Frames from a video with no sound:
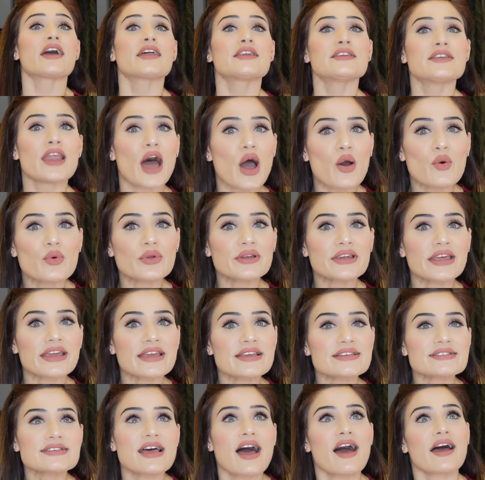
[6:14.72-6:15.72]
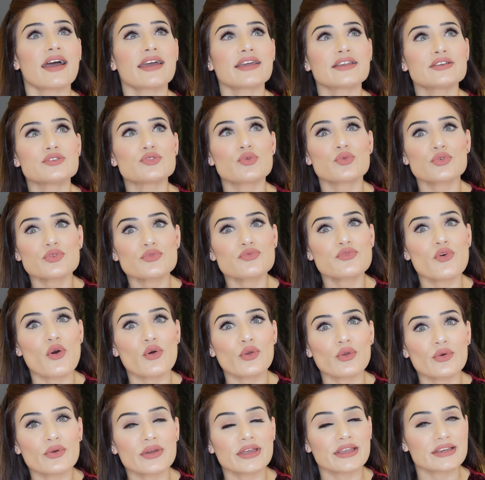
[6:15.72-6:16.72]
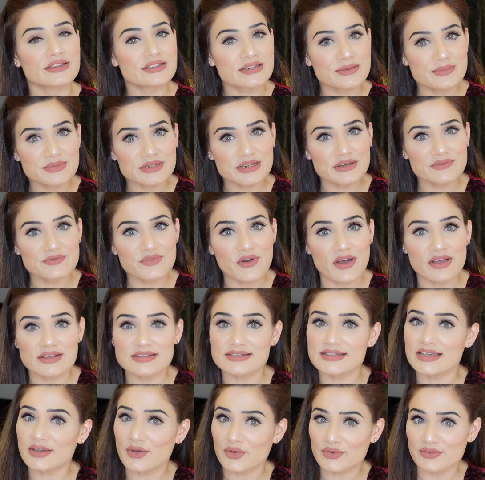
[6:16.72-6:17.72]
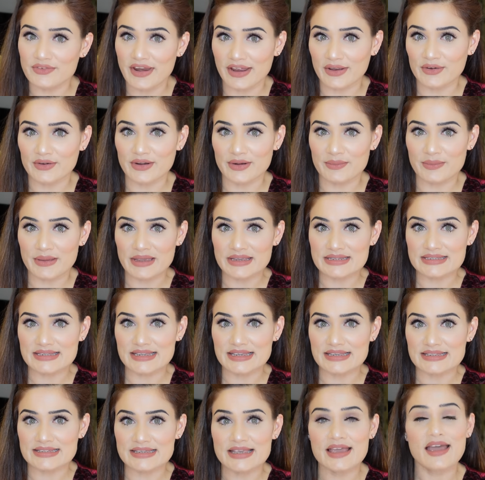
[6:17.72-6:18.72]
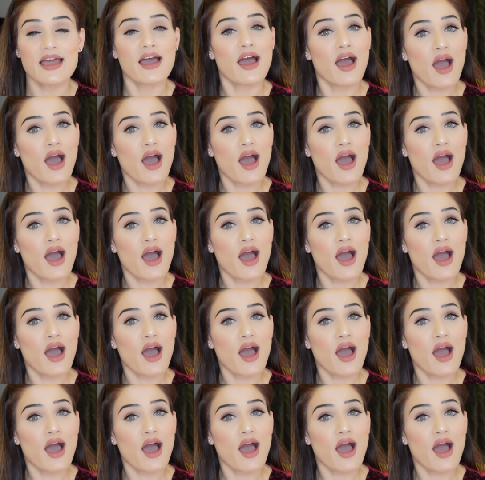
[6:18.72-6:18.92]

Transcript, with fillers: Nowadays, I don't follow intermittent fasting on regular basis.